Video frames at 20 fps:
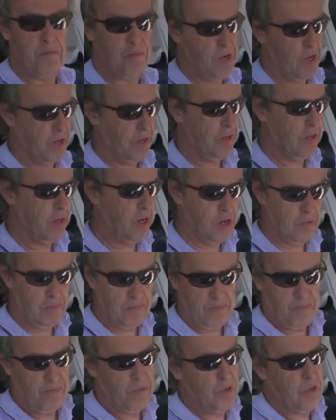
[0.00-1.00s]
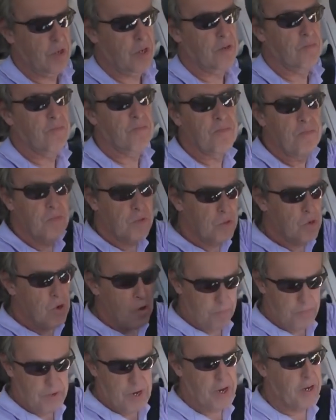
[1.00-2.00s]
button, a, a
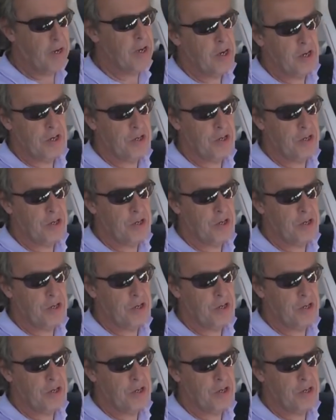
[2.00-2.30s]
knob down here.